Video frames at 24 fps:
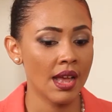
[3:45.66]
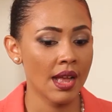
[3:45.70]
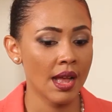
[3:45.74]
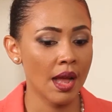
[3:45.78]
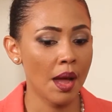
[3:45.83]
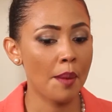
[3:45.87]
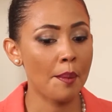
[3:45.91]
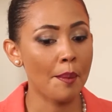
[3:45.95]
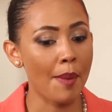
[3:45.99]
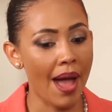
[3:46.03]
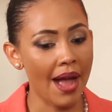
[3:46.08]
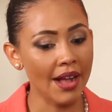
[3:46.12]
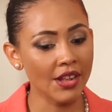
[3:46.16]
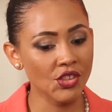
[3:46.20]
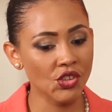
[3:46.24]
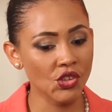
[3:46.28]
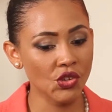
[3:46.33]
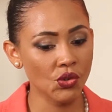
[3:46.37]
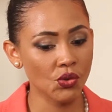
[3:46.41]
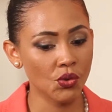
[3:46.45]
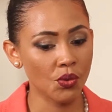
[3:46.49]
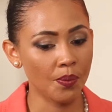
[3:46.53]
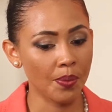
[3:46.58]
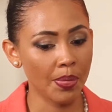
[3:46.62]
come back
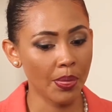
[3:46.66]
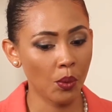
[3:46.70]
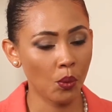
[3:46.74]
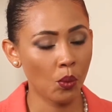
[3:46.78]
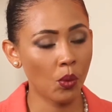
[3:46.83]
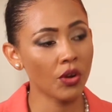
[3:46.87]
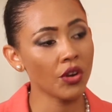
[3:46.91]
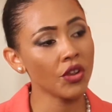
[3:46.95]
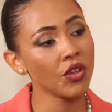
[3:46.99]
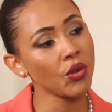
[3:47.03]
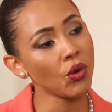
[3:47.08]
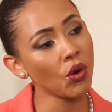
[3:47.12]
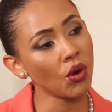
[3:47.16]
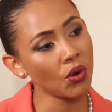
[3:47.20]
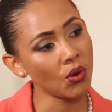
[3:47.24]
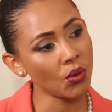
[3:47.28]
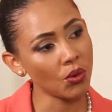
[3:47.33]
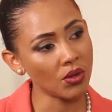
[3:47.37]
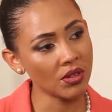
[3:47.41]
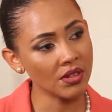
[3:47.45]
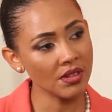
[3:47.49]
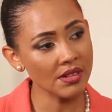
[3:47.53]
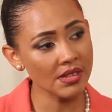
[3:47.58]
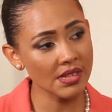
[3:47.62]
to what are your
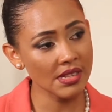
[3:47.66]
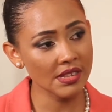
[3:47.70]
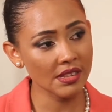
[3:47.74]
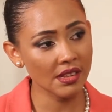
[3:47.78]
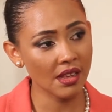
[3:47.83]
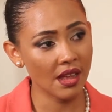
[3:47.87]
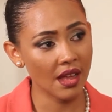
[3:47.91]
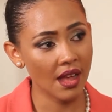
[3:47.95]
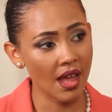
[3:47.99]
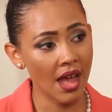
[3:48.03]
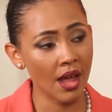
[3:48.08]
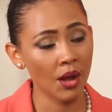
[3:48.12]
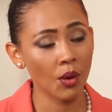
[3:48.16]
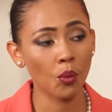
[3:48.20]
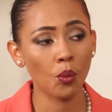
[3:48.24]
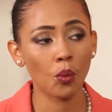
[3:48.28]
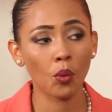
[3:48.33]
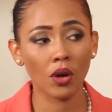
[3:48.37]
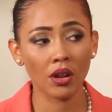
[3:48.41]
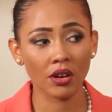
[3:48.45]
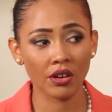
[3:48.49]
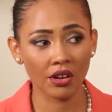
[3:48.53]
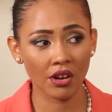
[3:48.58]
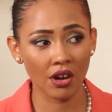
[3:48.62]
goals and
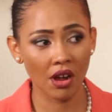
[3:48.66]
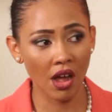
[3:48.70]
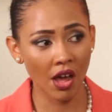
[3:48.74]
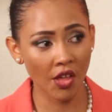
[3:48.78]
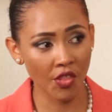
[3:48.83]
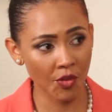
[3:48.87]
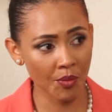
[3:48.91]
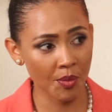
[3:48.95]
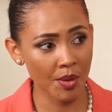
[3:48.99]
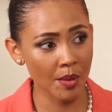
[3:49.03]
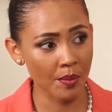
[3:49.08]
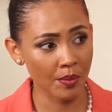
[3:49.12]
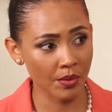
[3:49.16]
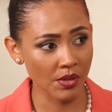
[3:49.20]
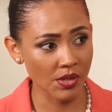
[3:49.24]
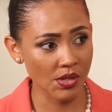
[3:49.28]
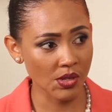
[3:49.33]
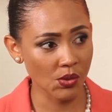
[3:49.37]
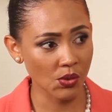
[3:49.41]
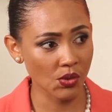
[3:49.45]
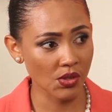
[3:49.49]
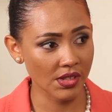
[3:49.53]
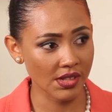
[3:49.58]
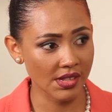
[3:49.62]
what are other people's
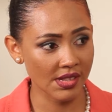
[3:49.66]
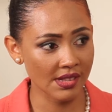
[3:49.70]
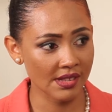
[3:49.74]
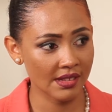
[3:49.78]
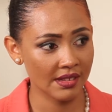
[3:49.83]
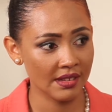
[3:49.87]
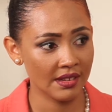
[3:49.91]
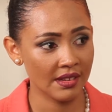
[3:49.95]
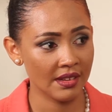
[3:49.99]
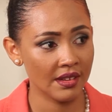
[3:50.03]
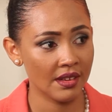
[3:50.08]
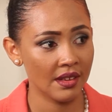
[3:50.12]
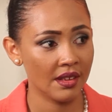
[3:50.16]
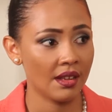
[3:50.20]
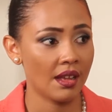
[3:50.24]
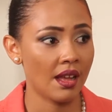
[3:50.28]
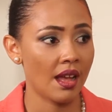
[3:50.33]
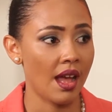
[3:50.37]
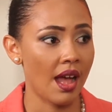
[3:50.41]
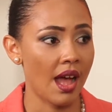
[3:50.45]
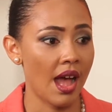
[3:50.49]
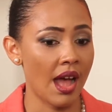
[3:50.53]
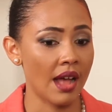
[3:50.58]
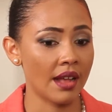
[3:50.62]
goals.
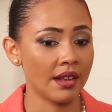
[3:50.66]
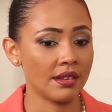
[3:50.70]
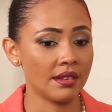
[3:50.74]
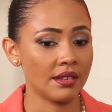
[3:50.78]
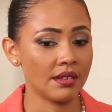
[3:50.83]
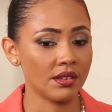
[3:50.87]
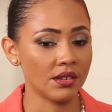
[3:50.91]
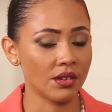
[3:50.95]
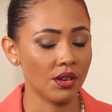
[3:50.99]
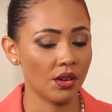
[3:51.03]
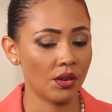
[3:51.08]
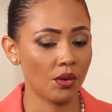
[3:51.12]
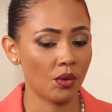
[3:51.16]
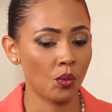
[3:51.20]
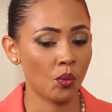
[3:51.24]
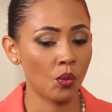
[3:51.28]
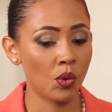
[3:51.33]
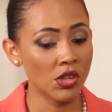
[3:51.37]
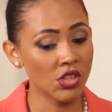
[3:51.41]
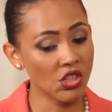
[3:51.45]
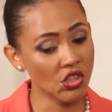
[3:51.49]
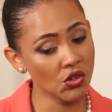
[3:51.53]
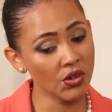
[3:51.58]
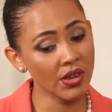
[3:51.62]
And
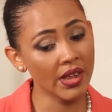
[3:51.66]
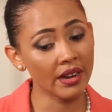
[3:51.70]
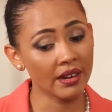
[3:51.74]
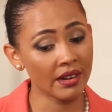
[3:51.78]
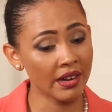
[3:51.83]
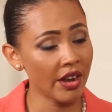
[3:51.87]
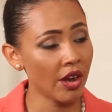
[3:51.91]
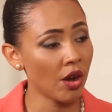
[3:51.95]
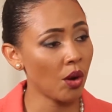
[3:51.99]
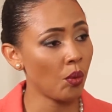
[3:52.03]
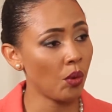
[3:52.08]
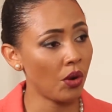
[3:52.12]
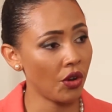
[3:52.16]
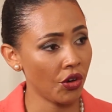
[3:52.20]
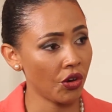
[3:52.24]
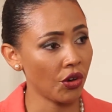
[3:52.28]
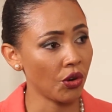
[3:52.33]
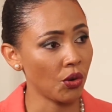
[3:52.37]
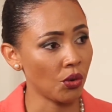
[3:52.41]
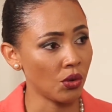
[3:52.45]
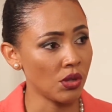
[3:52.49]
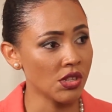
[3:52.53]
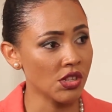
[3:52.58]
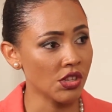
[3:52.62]
once you get clear on what your
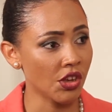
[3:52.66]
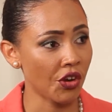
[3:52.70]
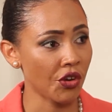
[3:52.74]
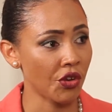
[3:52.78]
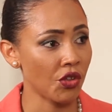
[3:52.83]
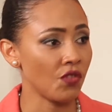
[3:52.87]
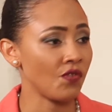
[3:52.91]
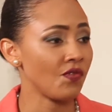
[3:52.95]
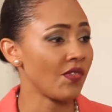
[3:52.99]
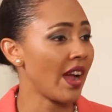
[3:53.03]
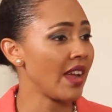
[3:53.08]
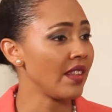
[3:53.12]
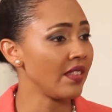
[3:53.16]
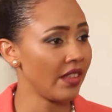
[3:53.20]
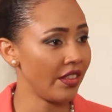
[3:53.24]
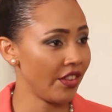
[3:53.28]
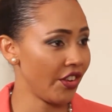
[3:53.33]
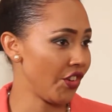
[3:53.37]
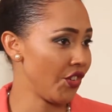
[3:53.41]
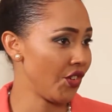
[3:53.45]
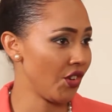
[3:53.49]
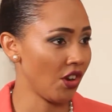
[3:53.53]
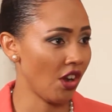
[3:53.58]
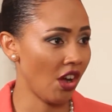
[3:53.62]
goals are, you'll find that
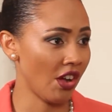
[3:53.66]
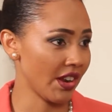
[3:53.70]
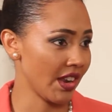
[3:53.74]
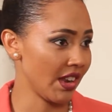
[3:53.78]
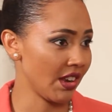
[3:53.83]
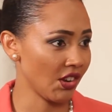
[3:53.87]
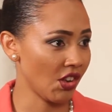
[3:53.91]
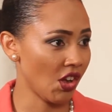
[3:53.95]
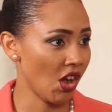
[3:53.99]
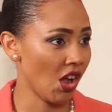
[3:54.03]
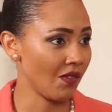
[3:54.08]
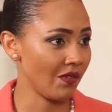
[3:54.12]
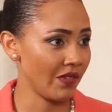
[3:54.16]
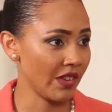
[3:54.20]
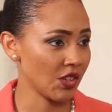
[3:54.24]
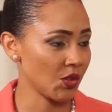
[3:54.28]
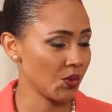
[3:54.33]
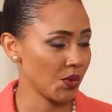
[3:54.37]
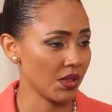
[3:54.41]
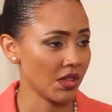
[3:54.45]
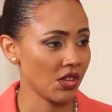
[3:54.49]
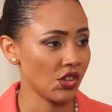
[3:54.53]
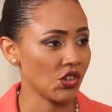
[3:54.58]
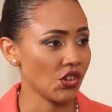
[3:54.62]
they're not in conflict
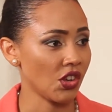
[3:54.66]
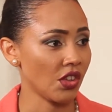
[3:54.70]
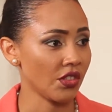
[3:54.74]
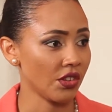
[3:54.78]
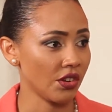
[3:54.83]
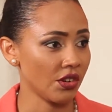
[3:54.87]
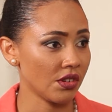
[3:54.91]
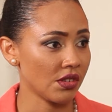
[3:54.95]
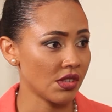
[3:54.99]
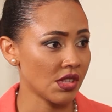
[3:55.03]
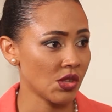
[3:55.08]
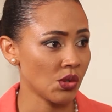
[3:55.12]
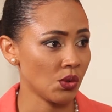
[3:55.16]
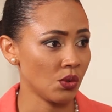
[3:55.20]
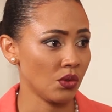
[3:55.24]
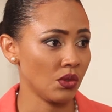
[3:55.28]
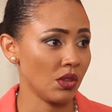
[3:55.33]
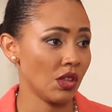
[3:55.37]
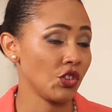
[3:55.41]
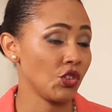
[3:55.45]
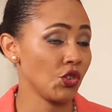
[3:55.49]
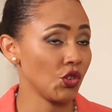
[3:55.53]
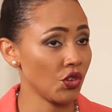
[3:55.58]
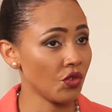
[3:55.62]
with each other, so
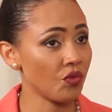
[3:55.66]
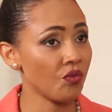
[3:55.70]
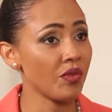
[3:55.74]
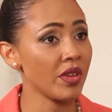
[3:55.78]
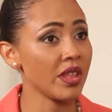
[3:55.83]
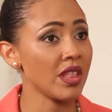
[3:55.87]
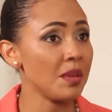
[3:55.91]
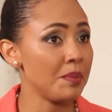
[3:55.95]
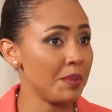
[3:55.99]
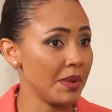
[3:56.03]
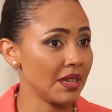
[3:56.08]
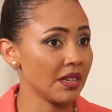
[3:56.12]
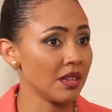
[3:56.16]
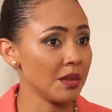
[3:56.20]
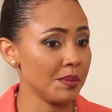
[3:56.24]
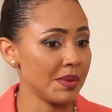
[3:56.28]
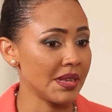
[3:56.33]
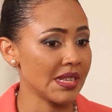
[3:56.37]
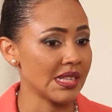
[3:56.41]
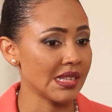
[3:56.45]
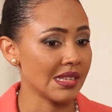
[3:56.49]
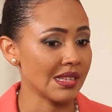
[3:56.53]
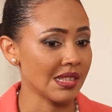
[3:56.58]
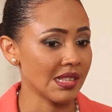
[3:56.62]
that you can really build a
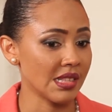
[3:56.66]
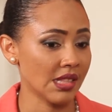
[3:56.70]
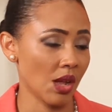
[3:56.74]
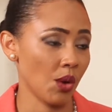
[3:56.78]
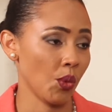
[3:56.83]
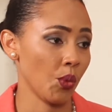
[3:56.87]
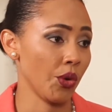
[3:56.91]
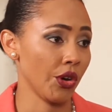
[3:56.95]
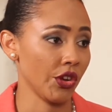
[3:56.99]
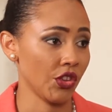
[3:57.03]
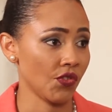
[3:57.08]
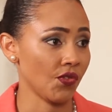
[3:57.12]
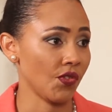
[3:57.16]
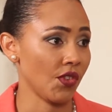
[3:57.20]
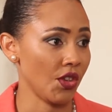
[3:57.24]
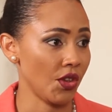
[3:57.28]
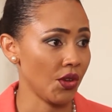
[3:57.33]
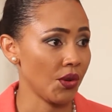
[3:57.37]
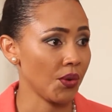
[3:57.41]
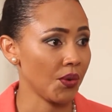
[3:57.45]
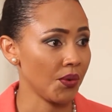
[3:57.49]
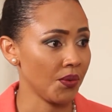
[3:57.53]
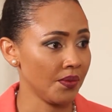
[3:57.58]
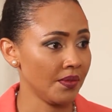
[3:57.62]
business that works for
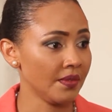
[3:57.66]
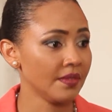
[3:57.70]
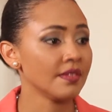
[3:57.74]
you.